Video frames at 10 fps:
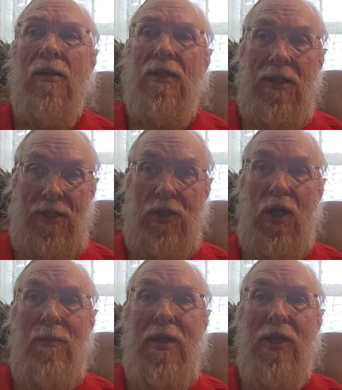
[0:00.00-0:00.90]
this is
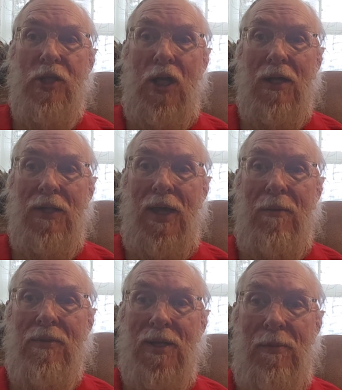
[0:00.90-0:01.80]
going to be a chunk of
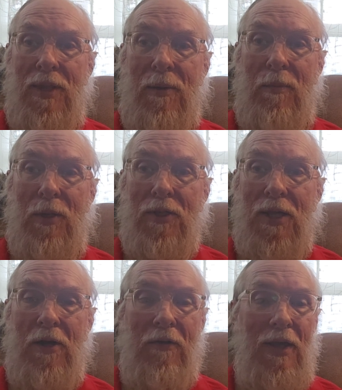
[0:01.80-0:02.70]
them. Some of them are books I
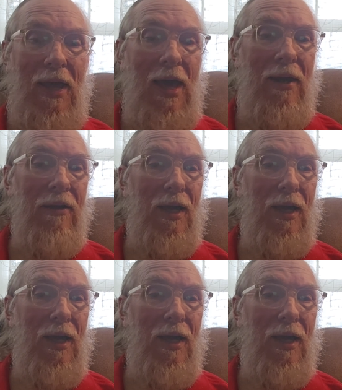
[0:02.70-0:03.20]
already had, a